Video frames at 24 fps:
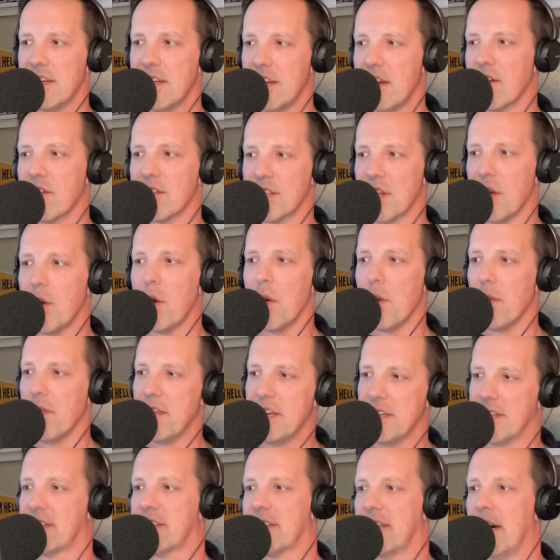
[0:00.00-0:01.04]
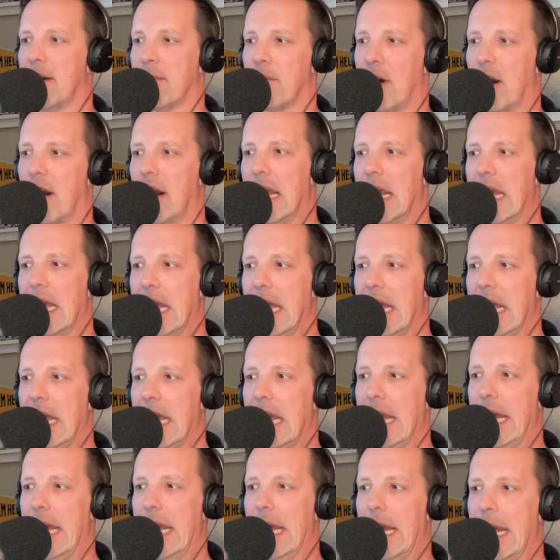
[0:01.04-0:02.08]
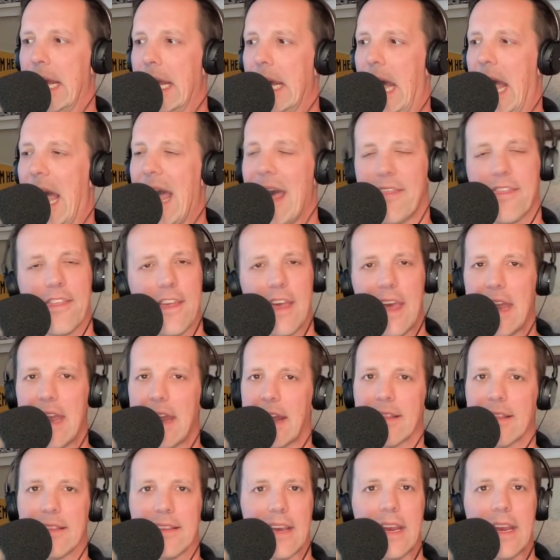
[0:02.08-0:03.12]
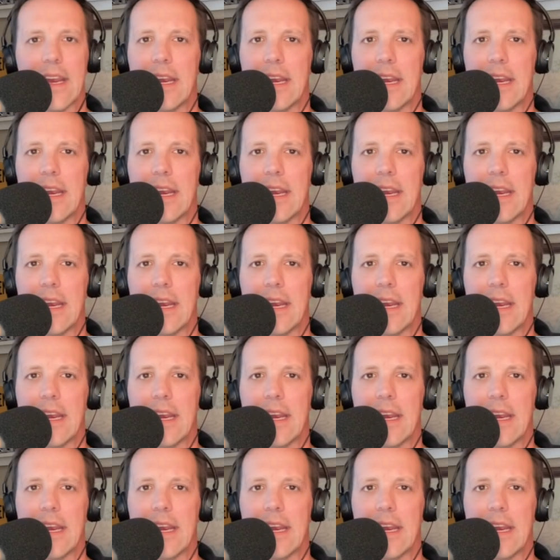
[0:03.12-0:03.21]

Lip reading: years old this summer. Athletically,